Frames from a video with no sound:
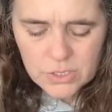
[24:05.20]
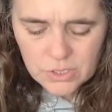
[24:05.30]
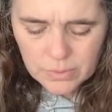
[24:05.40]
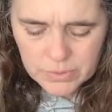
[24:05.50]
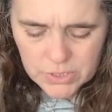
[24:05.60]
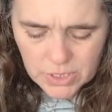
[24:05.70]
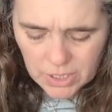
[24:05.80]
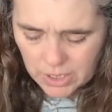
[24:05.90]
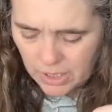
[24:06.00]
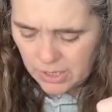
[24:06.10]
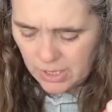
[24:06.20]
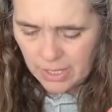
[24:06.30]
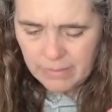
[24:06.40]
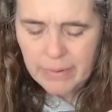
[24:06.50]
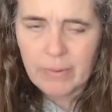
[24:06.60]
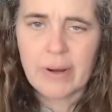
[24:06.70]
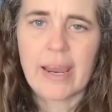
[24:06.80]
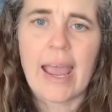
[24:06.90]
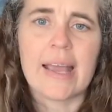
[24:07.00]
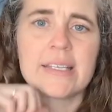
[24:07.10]
I'm starting on,
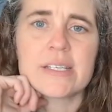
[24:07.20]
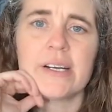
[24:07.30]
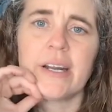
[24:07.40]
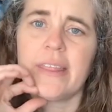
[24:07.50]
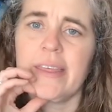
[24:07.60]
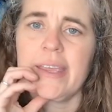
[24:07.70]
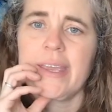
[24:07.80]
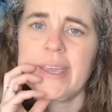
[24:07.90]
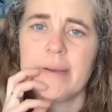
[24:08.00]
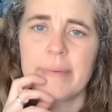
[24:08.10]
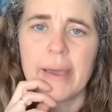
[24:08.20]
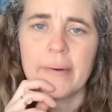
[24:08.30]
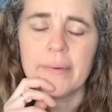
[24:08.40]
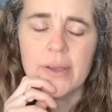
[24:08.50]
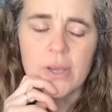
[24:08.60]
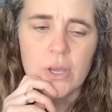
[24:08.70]
I started thinking about,